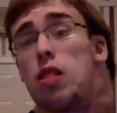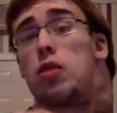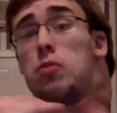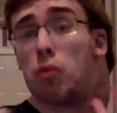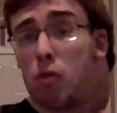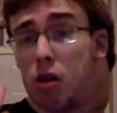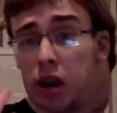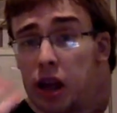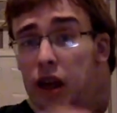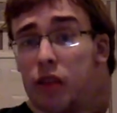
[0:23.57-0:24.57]
The
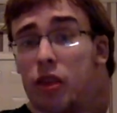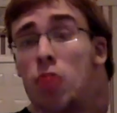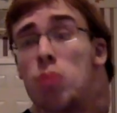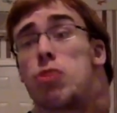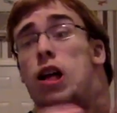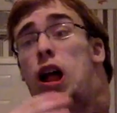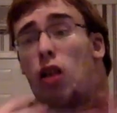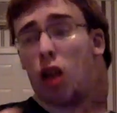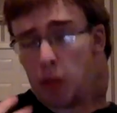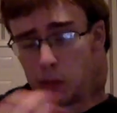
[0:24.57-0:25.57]
point is, and a
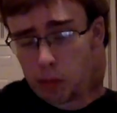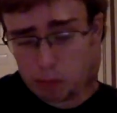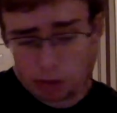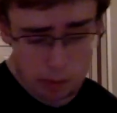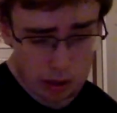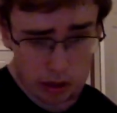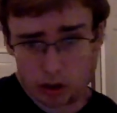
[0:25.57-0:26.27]
lot of people are blaming